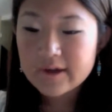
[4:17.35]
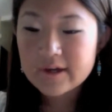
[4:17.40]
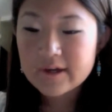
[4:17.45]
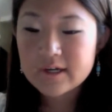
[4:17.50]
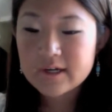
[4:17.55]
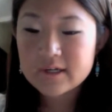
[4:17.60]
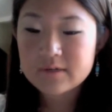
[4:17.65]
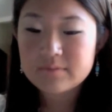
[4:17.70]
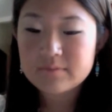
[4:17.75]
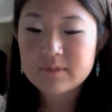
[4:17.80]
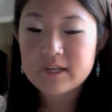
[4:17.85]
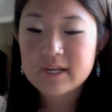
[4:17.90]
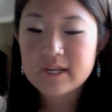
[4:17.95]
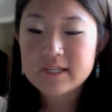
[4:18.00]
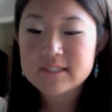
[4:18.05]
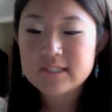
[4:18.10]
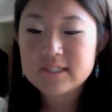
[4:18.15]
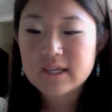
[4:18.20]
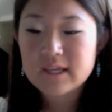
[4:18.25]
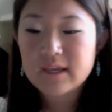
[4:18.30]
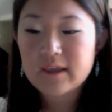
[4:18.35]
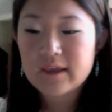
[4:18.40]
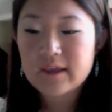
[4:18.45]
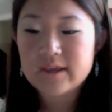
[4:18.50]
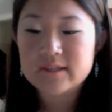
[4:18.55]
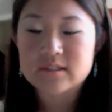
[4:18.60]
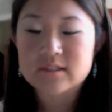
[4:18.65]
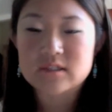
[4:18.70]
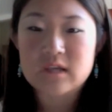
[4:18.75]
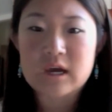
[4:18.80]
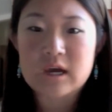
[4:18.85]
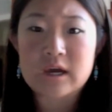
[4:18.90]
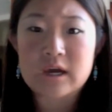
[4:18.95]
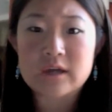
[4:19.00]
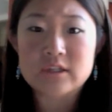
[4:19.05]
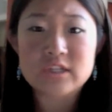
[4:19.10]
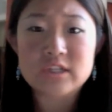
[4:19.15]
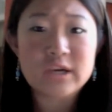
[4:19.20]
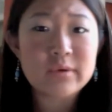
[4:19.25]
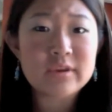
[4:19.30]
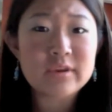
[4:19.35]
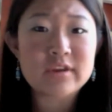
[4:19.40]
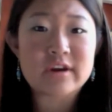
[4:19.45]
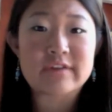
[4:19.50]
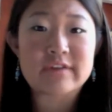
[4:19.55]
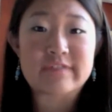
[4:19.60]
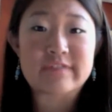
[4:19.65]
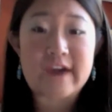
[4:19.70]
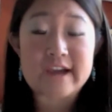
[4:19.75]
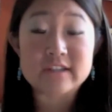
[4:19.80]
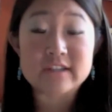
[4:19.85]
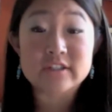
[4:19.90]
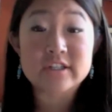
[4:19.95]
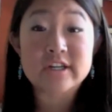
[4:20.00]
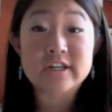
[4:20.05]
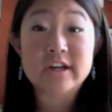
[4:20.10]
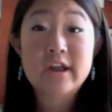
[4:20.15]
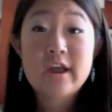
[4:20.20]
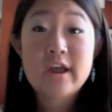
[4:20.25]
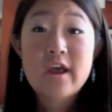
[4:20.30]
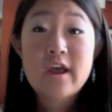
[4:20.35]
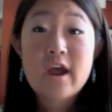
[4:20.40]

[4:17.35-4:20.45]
The next thing is check with your advisor.